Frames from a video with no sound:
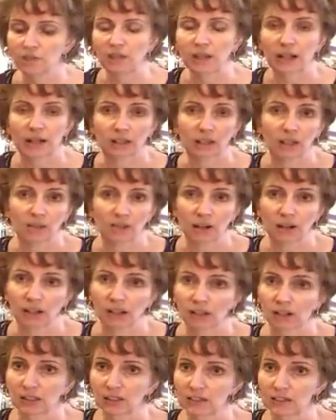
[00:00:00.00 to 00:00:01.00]
And I love how it
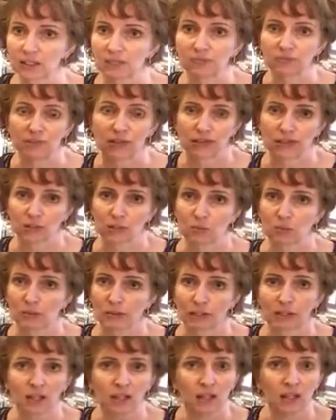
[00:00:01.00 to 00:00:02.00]
cleans up fast,
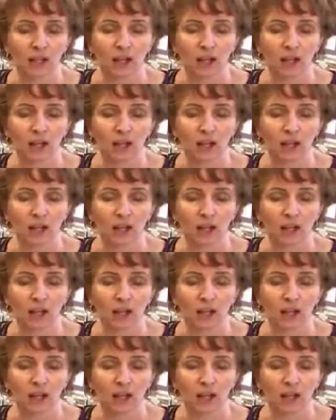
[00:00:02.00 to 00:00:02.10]
quick,